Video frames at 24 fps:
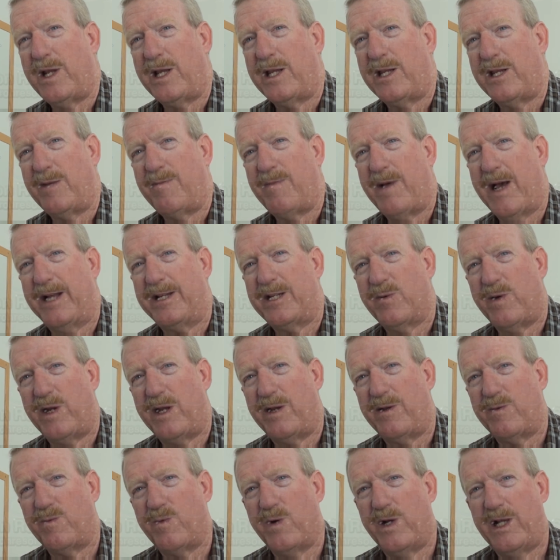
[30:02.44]
imagine
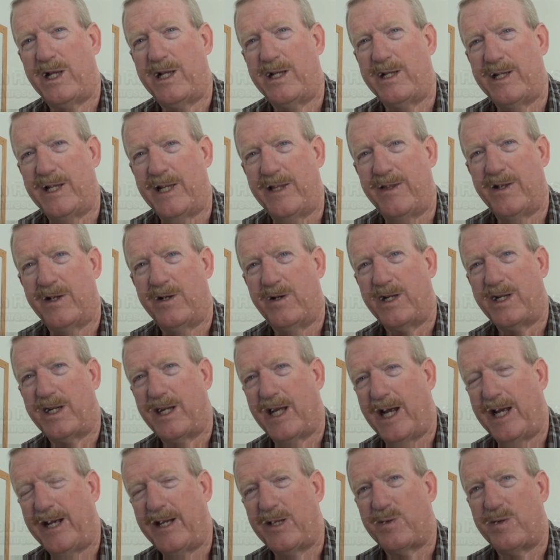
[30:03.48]
in the early
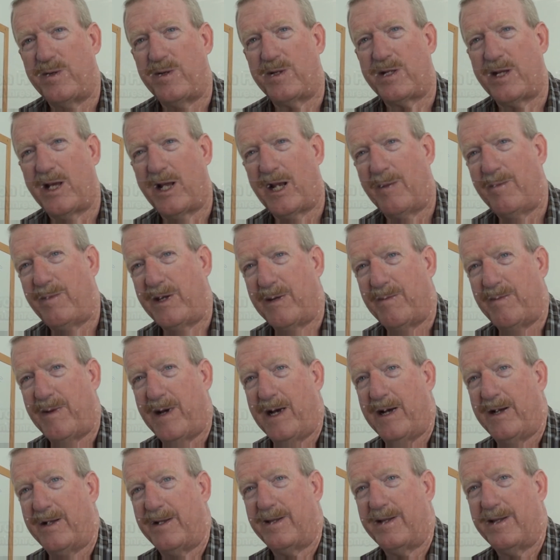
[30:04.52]
90s when he was telling me
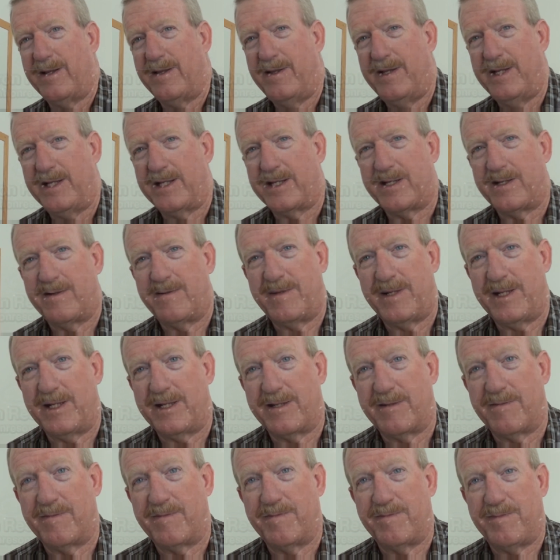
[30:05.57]
about this
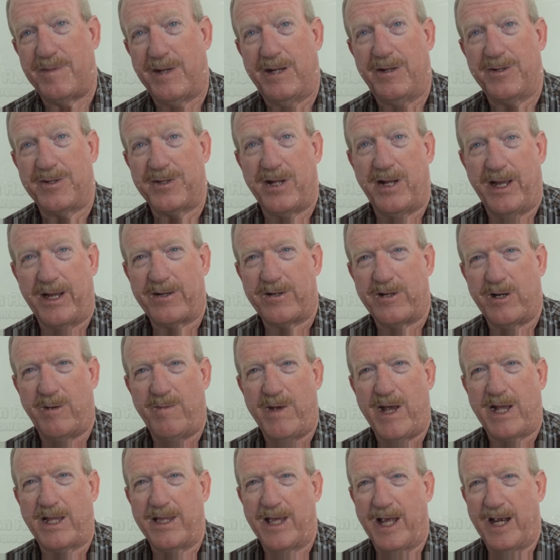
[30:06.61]
pulse
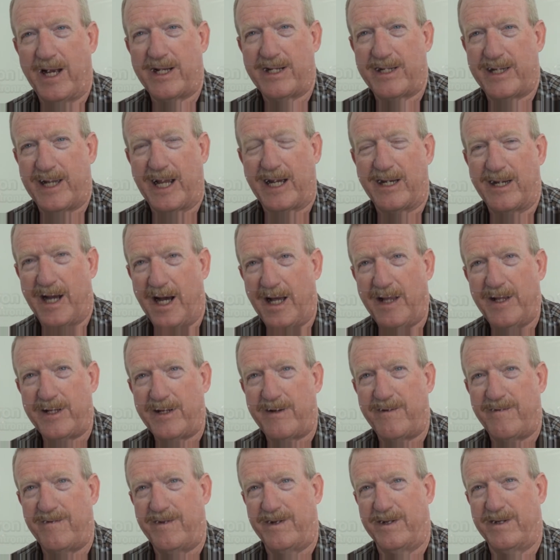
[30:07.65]
electromagnetic
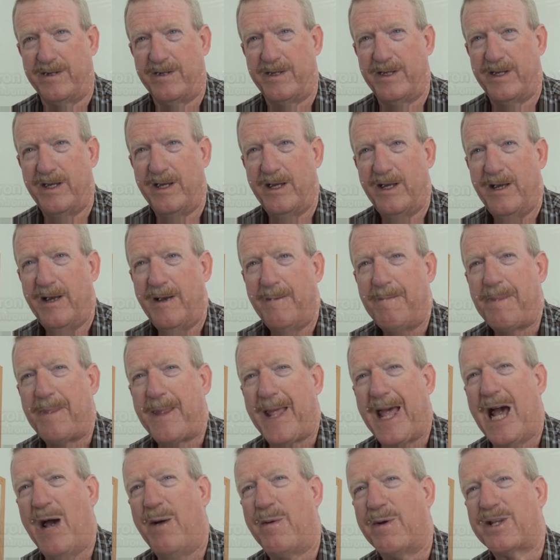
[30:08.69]
technology field,
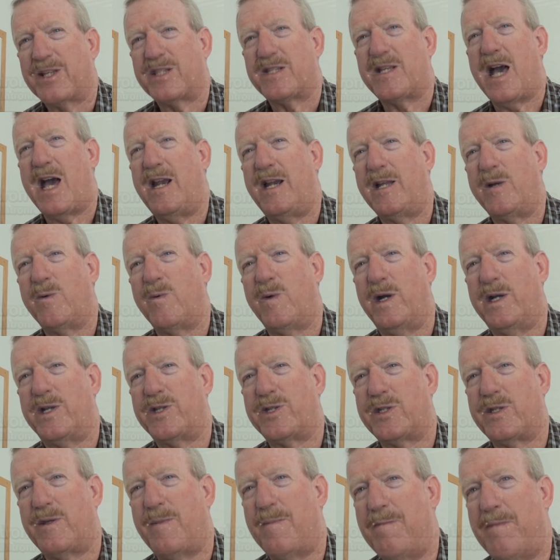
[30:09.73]
how excited he
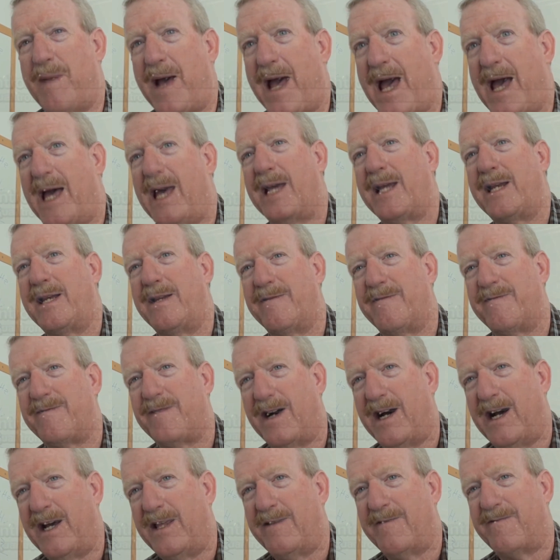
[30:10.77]
was to
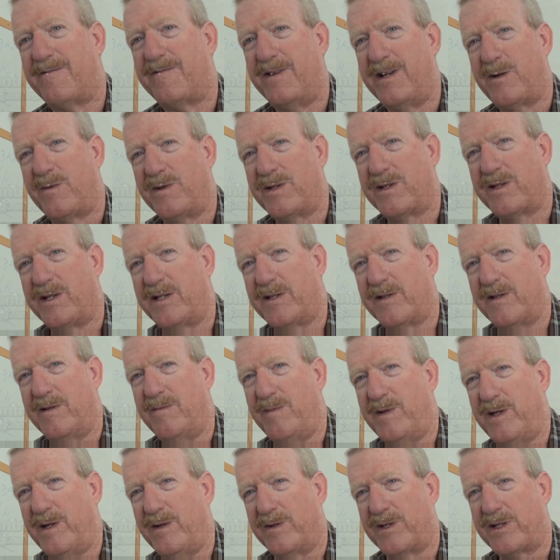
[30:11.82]
magnify the frequencies of the
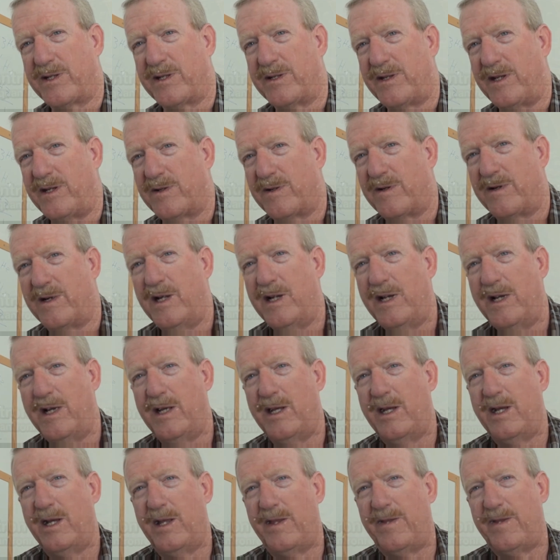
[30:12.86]
minerals, because these are
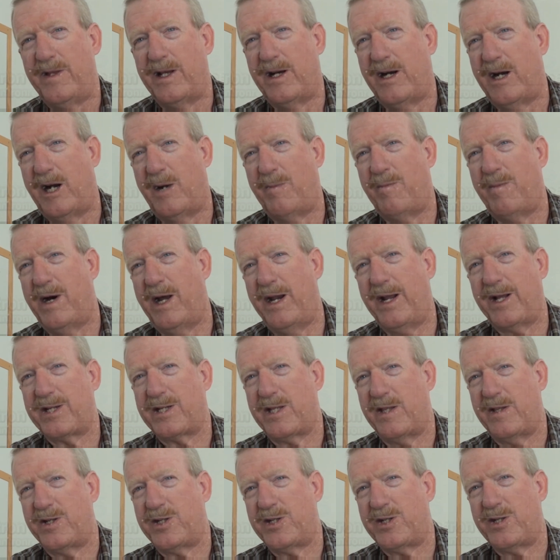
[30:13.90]
the
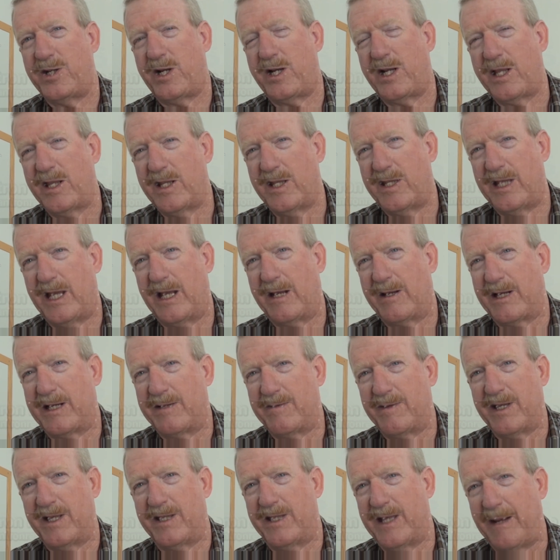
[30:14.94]
harmonics and the shielding that
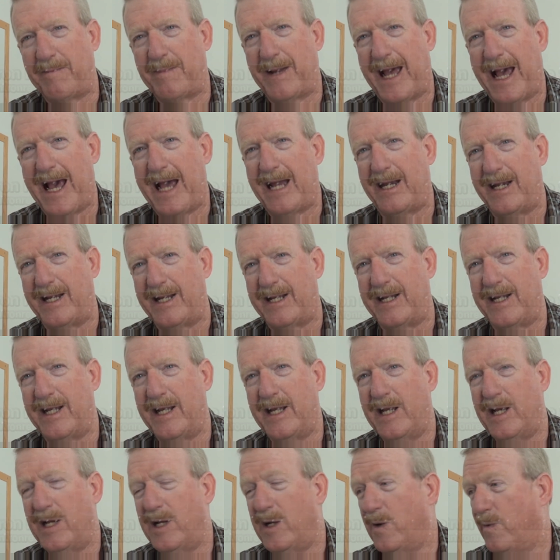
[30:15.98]
they patented
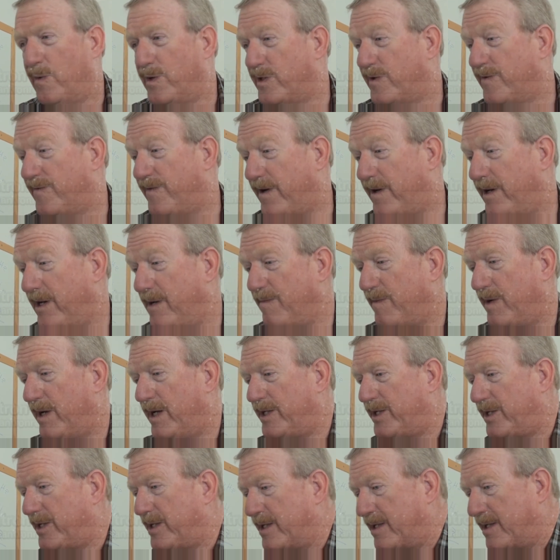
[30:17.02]
was very
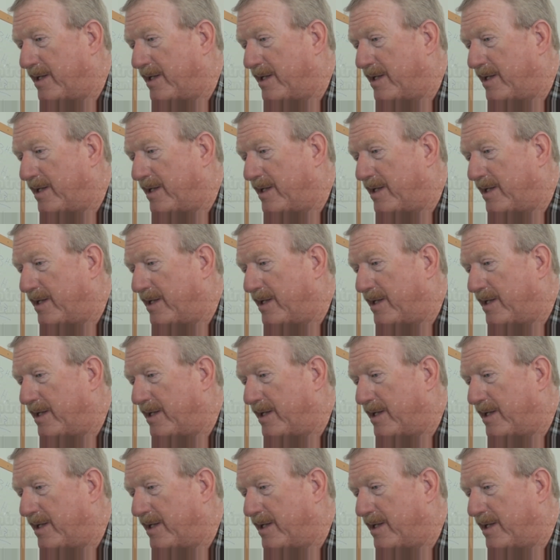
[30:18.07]
much